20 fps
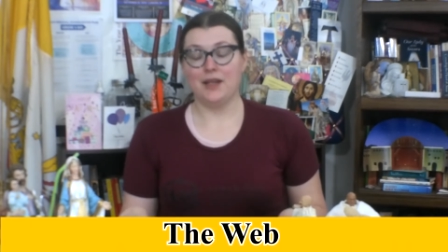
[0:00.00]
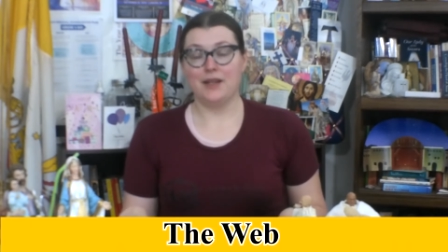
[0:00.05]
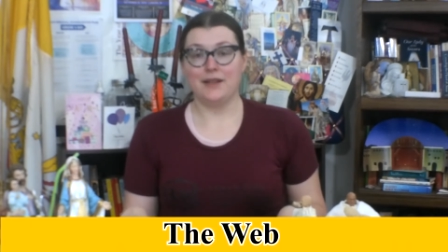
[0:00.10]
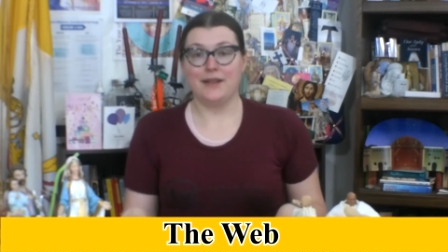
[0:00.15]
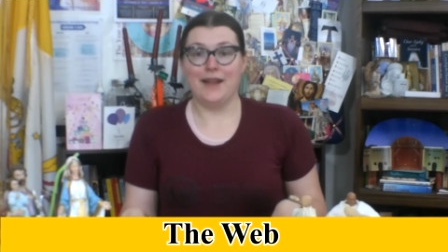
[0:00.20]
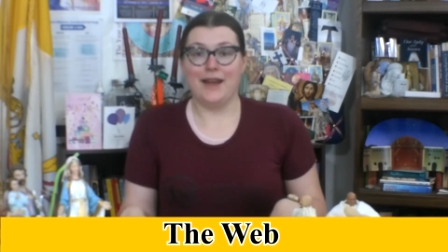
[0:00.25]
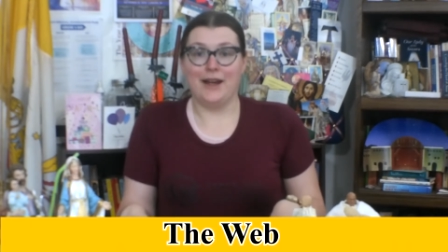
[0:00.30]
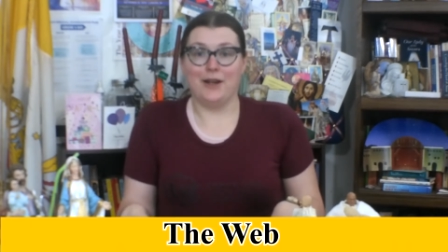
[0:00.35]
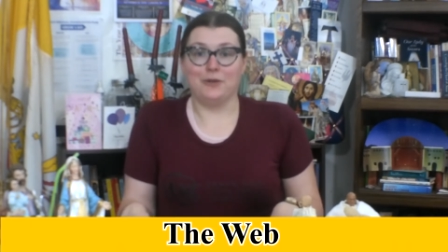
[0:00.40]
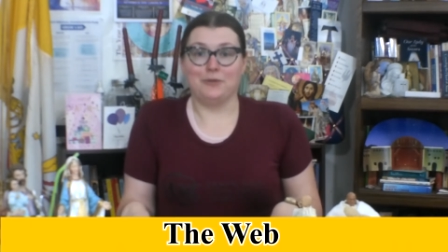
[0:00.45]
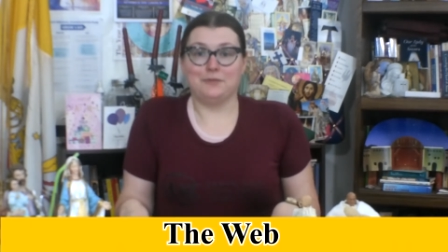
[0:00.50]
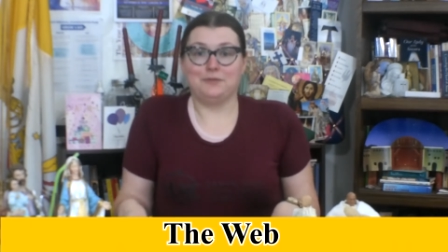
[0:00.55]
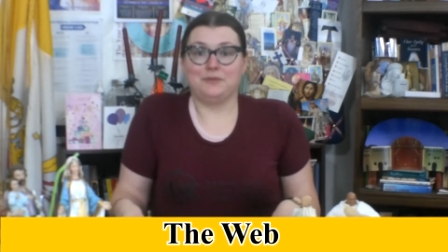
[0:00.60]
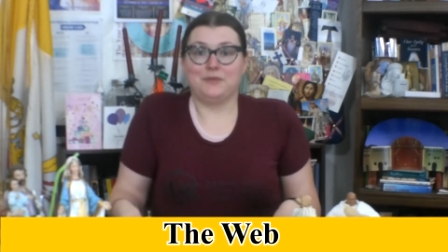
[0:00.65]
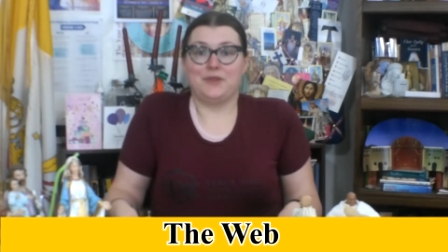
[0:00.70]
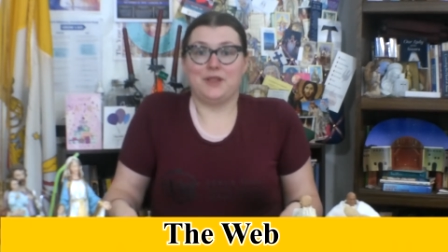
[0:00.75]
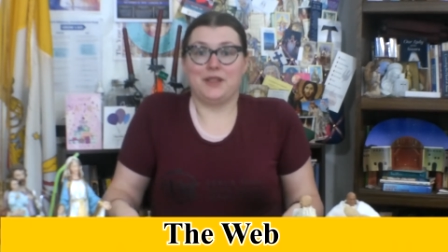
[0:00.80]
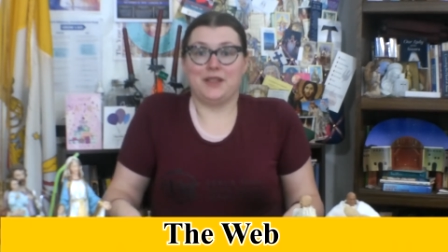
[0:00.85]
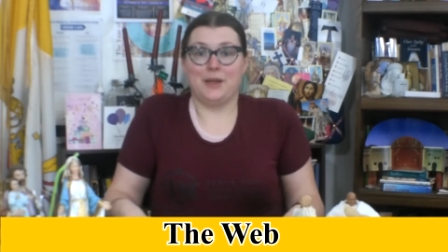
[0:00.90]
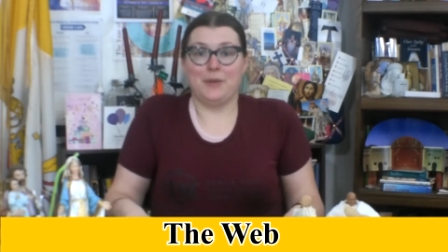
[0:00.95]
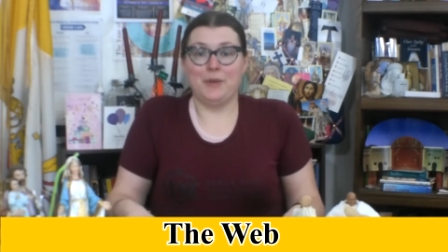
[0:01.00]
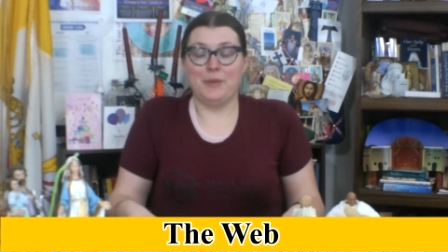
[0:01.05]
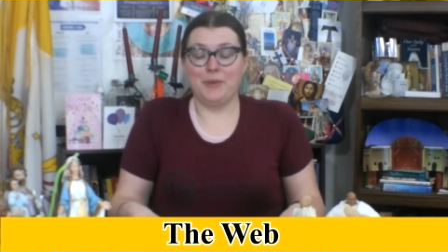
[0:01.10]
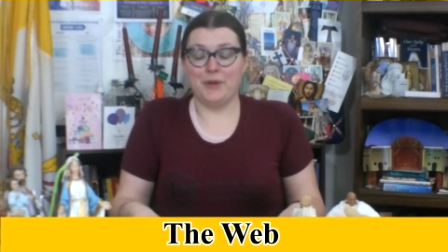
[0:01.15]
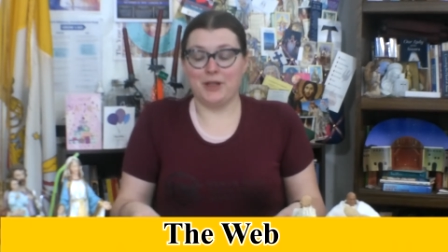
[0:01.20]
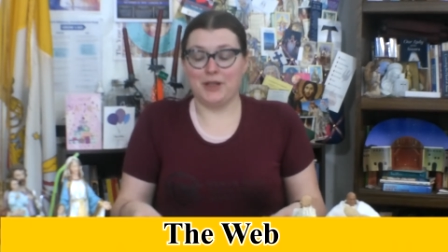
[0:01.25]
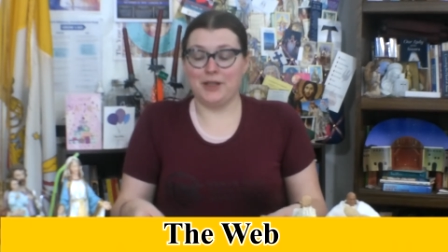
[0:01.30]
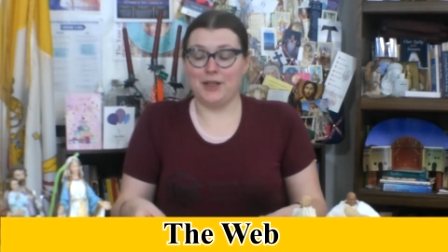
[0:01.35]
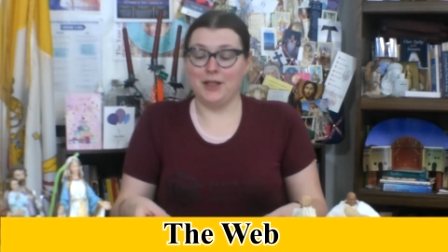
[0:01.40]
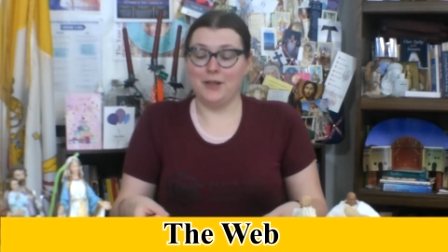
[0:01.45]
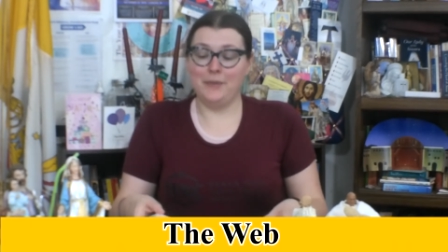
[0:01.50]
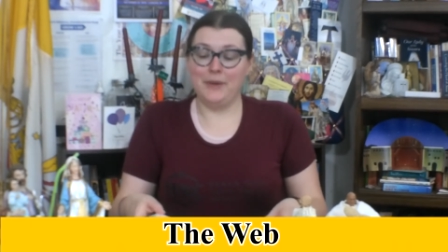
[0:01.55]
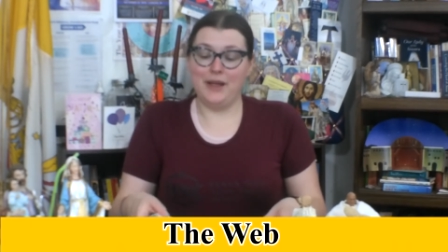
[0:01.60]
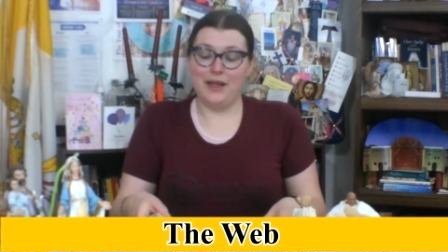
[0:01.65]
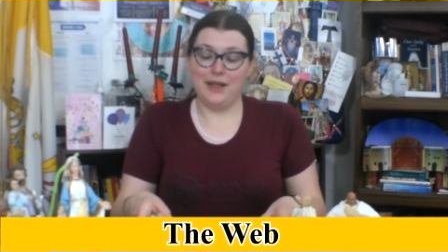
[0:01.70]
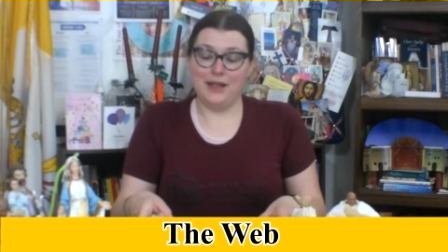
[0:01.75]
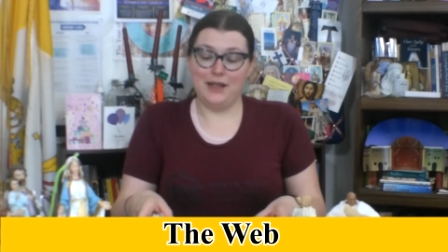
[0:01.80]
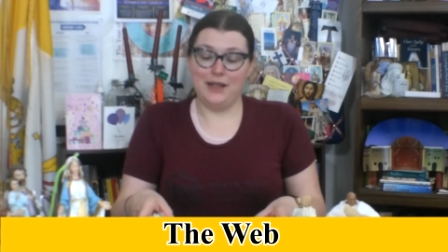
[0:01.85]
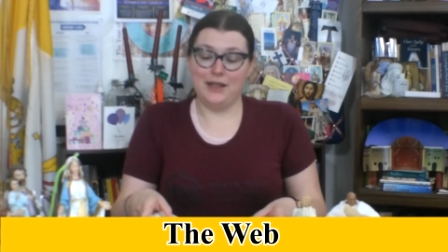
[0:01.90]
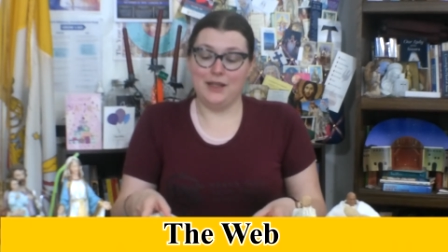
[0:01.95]
Now, the Summer Book Club
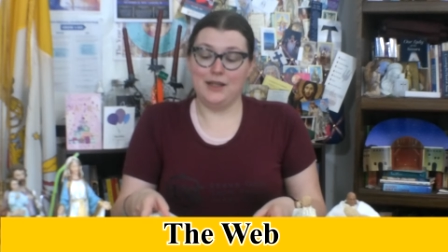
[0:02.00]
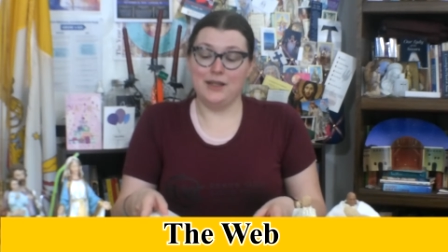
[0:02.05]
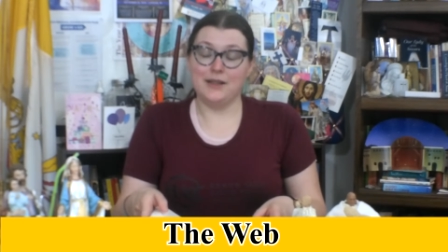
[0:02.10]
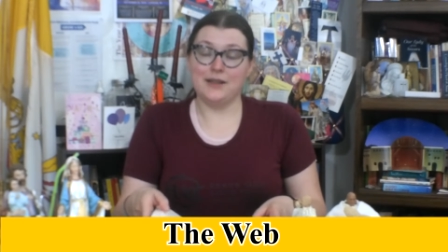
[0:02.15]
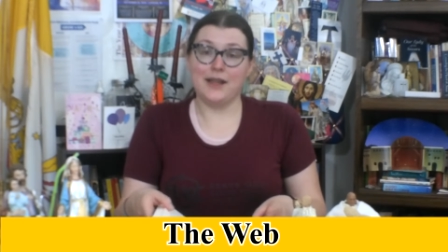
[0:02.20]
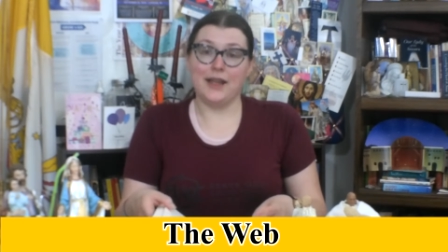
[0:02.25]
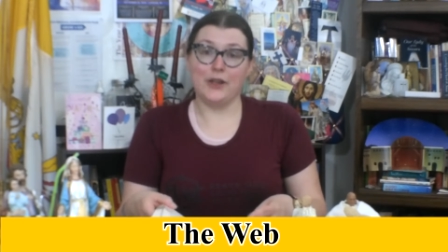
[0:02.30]
is